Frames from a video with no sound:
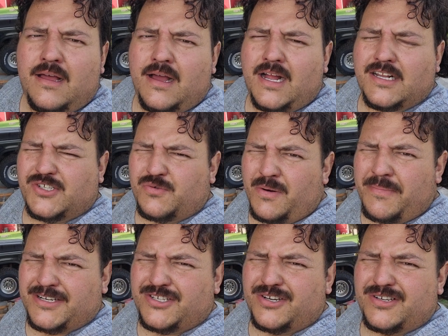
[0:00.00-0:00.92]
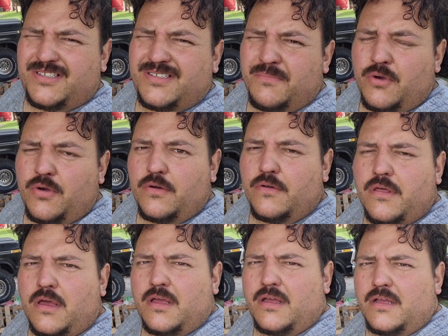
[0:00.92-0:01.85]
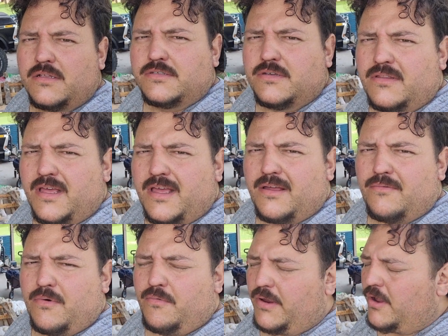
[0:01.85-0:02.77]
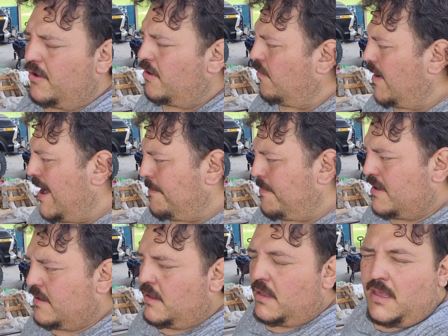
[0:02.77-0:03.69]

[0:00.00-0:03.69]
I just want to make sure it's smooth so that when we go to wrap it,